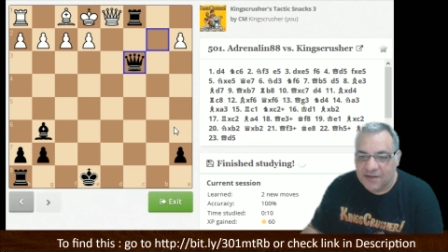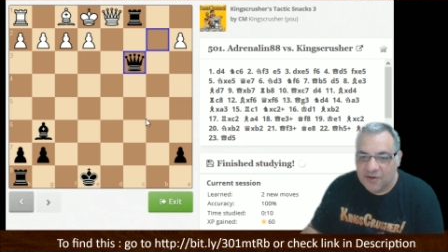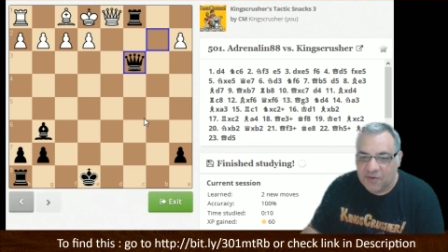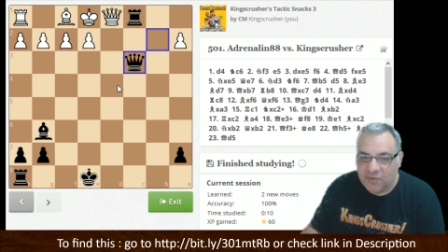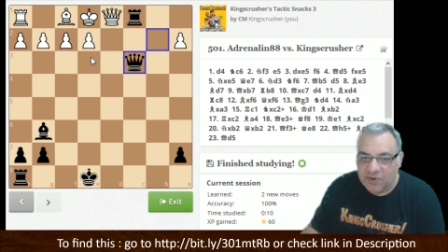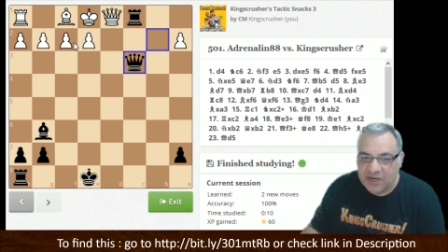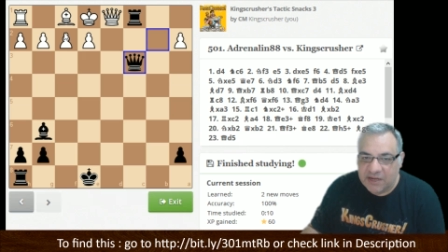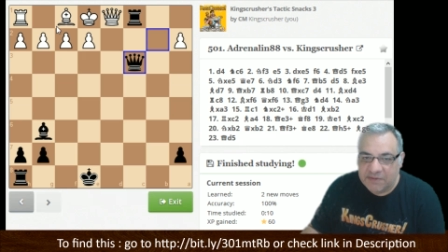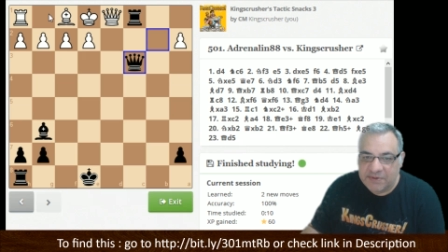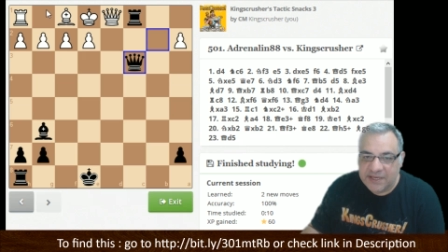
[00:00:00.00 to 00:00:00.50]

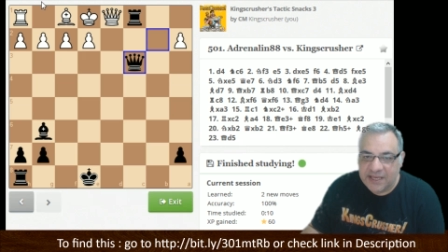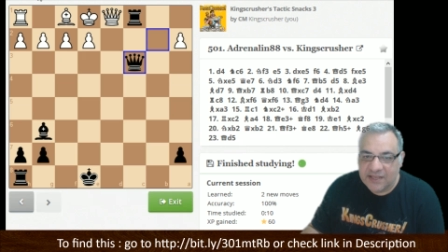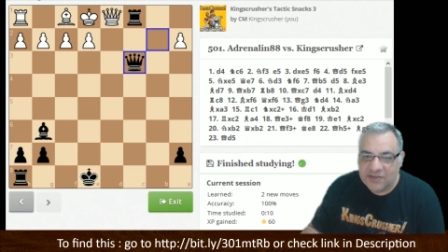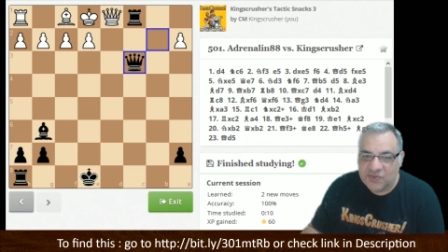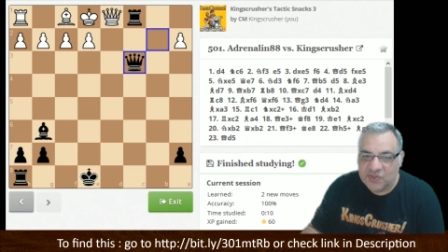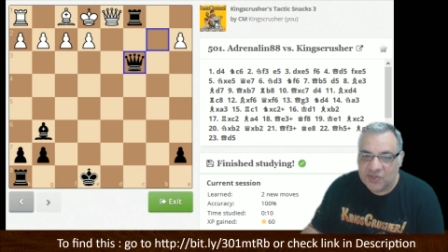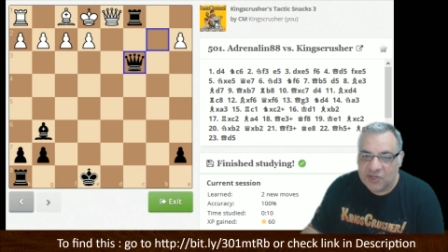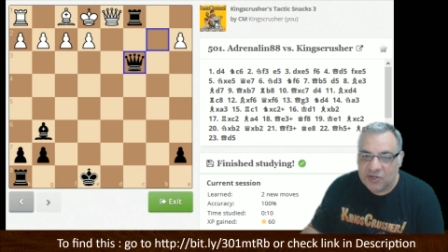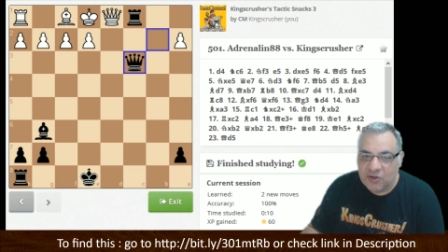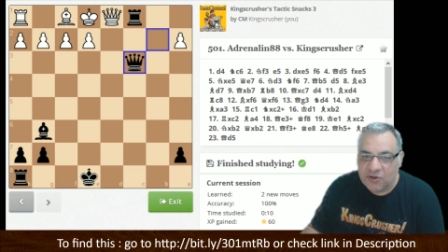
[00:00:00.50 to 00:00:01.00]
When up against
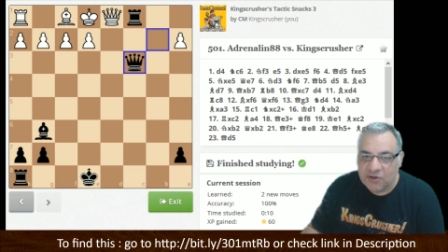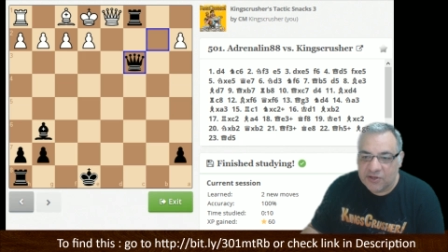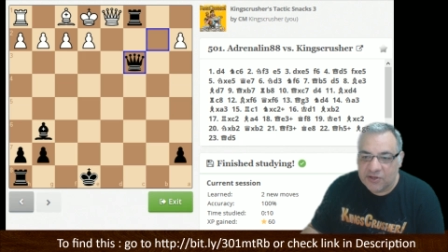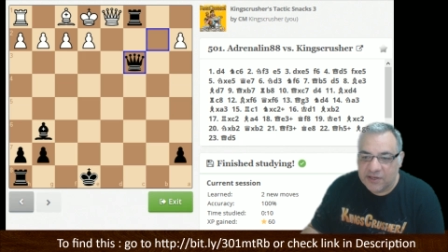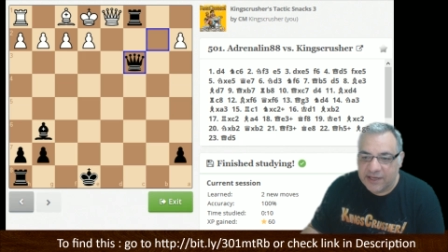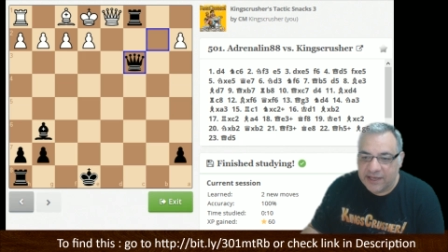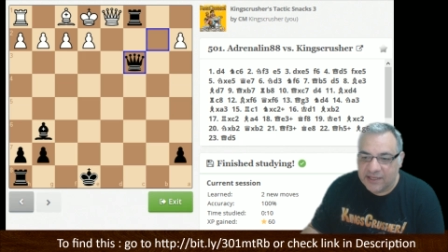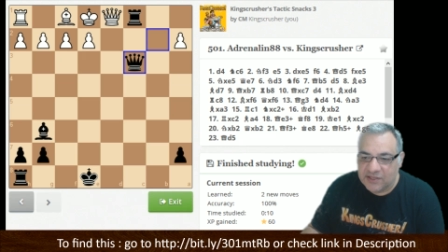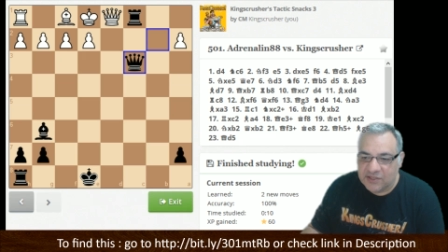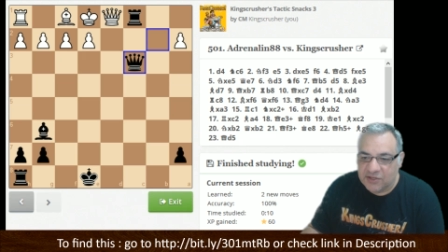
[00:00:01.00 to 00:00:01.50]
the clock,
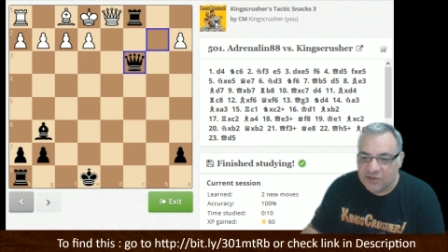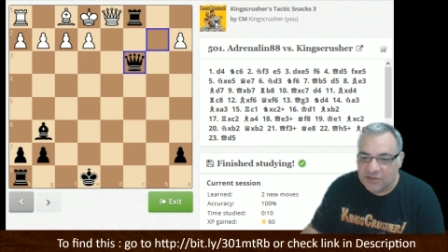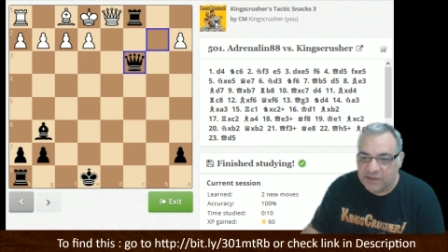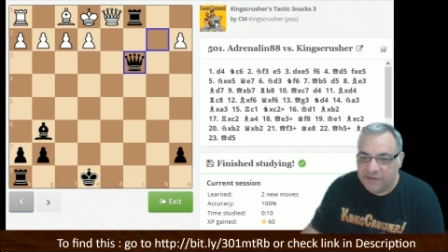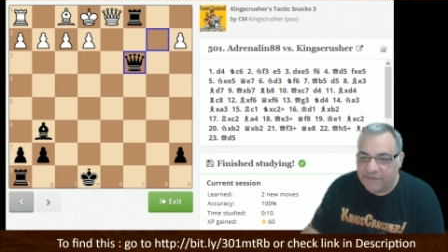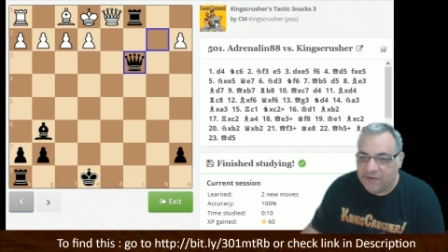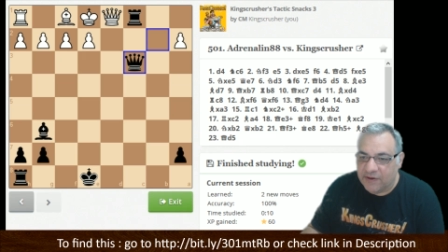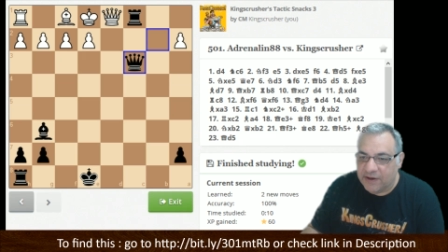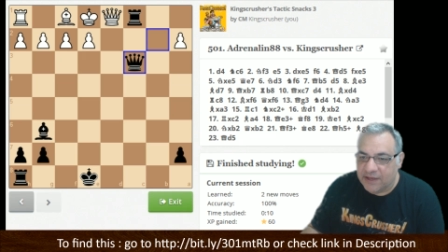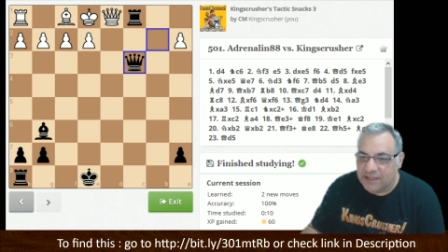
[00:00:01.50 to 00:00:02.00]
it's good to
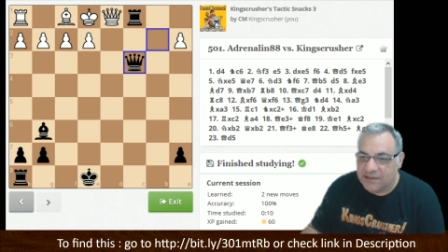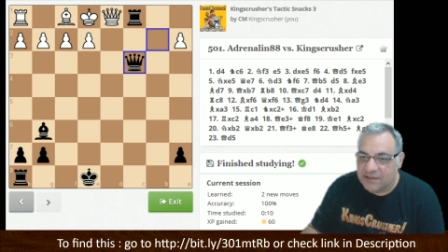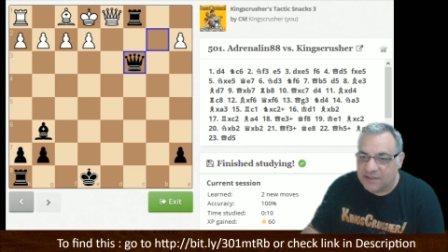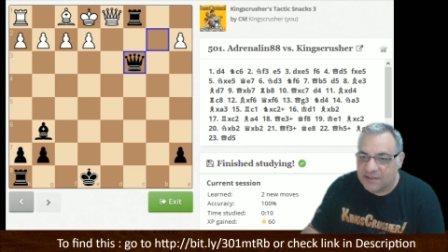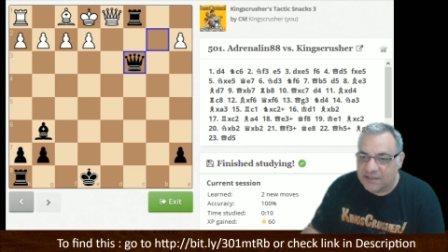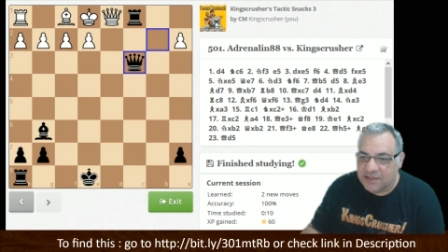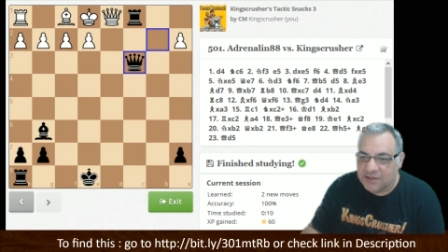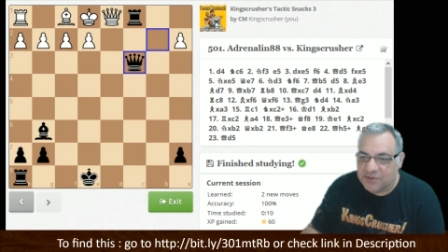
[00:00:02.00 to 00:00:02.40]
find those